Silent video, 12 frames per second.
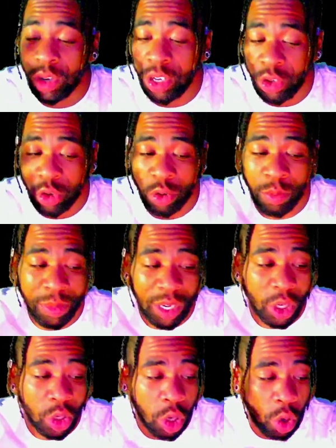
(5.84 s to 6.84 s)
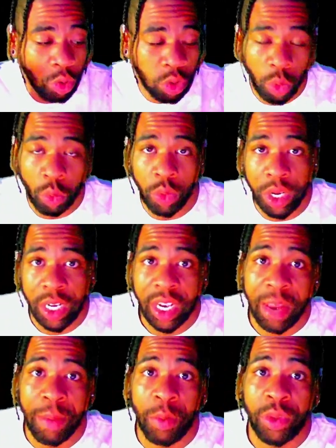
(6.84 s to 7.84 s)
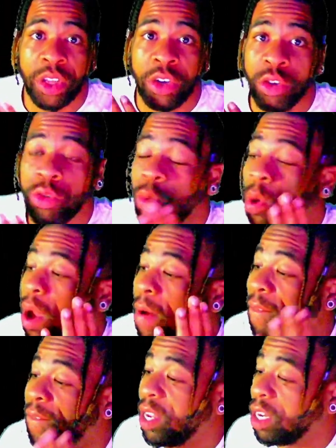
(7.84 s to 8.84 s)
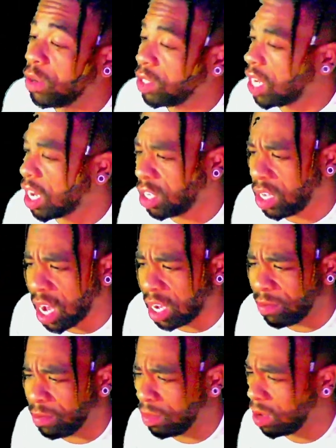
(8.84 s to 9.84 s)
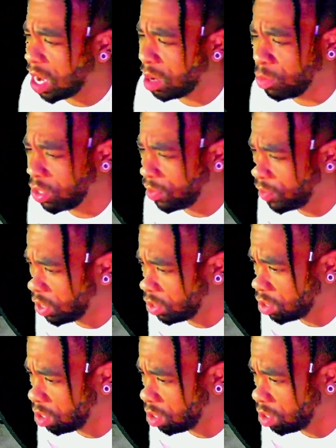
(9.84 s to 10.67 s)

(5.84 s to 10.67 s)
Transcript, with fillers: under below. So Ren came out with a new video. It's not a music video. It's gonna